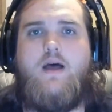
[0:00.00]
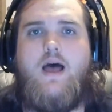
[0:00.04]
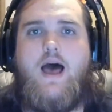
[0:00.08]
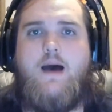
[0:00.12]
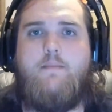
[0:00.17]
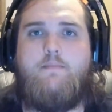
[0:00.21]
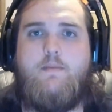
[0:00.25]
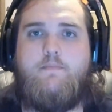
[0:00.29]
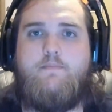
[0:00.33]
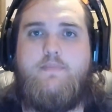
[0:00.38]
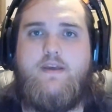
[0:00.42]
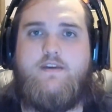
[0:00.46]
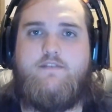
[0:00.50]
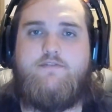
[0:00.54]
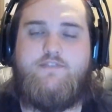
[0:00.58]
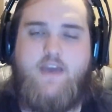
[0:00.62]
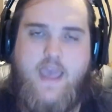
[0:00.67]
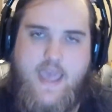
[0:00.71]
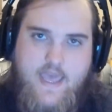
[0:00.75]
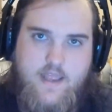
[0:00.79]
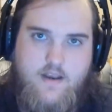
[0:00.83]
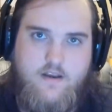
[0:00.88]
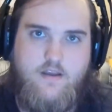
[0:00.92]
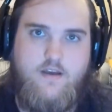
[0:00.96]
I'm a big
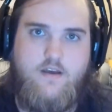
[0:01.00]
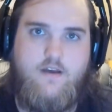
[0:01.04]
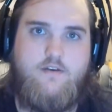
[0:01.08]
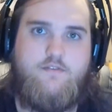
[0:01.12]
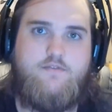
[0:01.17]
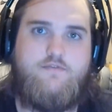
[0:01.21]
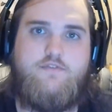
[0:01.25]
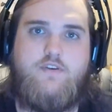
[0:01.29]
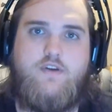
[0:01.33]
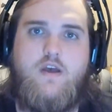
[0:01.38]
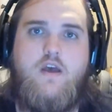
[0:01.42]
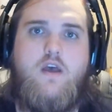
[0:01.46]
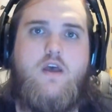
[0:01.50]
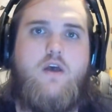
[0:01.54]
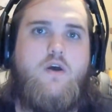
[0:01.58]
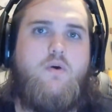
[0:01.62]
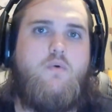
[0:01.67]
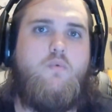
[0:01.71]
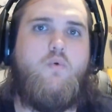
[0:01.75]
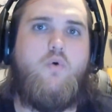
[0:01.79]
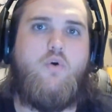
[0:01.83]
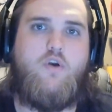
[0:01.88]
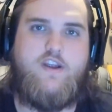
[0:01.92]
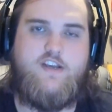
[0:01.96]
fan of
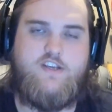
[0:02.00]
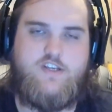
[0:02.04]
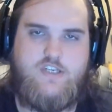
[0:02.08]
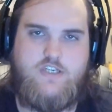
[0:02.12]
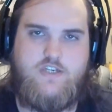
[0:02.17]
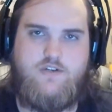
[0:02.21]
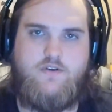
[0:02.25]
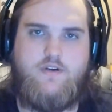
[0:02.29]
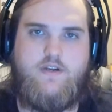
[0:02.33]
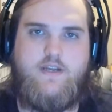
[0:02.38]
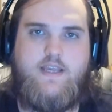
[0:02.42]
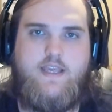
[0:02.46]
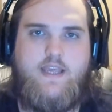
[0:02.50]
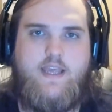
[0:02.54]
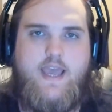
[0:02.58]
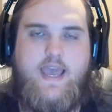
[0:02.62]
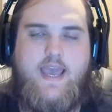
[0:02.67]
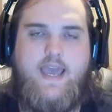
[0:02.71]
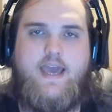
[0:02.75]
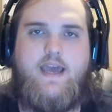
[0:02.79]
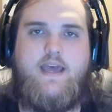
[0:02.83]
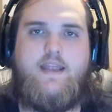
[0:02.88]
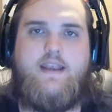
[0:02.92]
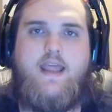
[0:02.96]
war history and